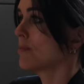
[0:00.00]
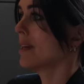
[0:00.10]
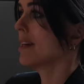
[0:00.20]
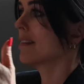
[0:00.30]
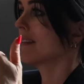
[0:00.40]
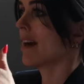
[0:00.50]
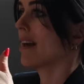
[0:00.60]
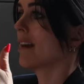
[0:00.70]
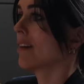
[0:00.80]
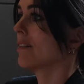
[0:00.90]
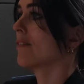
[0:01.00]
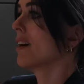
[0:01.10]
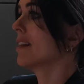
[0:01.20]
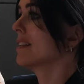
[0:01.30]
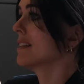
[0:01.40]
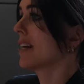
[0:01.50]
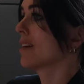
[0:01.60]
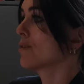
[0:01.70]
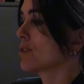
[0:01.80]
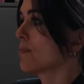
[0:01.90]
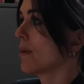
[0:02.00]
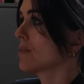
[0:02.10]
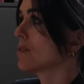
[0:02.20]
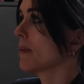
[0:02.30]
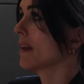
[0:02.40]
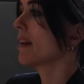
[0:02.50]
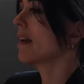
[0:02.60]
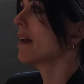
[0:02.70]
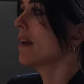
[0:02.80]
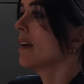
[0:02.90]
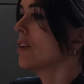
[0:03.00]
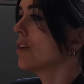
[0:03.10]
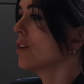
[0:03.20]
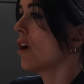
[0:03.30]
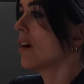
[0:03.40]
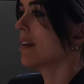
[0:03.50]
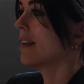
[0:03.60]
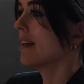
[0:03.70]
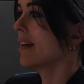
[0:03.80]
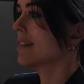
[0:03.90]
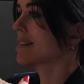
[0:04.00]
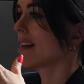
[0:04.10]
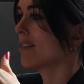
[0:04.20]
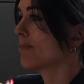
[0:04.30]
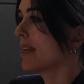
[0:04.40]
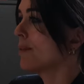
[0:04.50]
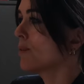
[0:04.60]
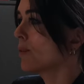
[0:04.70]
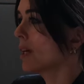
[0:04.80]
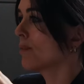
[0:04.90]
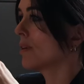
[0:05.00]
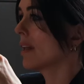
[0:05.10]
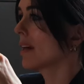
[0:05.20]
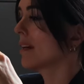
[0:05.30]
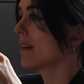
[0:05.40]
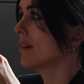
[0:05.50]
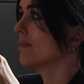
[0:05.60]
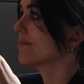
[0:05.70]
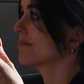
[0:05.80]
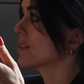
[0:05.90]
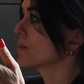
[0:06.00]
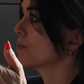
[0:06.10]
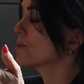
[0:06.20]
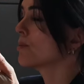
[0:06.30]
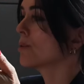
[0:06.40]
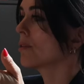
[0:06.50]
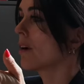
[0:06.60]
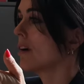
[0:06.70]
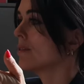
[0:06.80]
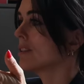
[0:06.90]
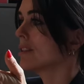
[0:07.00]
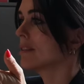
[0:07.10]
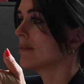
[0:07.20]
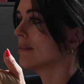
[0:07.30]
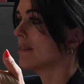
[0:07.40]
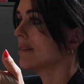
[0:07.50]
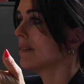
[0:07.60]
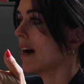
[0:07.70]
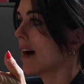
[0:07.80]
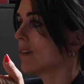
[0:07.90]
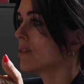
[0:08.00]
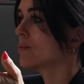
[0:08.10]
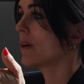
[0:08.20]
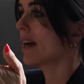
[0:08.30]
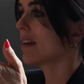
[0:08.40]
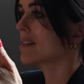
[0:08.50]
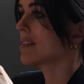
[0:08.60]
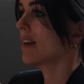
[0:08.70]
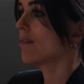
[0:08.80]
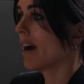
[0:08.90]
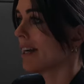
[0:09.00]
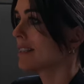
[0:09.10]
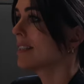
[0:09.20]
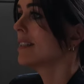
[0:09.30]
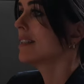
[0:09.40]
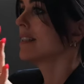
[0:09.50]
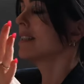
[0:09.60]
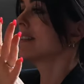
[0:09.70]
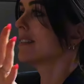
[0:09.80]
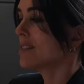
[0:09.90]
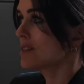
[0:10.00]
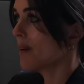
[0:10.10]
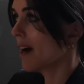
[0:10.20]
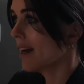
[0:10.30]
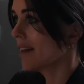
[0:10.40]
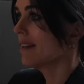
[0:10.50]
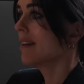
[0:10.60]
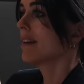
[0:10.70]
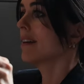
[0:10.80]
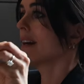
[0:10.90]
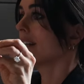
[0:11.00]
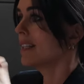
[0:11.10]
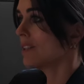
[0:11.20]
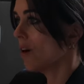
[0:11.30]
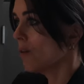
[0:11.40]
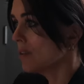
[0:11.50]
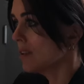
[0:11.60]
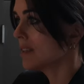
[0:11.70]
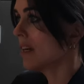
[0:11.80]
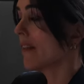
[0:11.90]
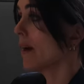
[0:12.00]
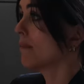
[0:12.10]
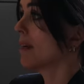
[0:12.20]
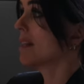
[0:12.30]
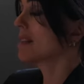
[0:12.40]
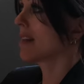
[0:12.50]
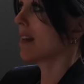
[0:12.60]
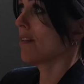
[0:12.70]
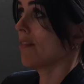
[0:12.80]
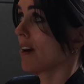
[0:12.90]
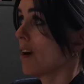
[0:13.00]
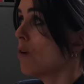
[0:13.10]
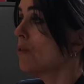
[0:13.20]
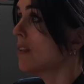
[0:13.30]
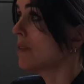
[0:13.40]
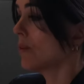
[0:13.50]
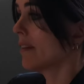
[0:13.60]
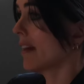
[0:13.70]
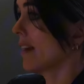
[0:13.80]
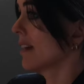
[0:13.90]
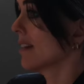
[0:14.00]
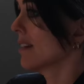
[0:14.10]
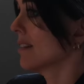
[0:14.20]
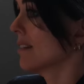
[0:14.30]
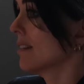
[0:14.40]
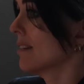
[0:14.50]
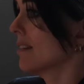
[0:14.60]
to me, then I can finally take responsibility. Not in a like a self-blaming way, but like in a, I suppose, more grounded adult way. I can say, right, this is mine. I need to own it. And that means then if I own it, well then I can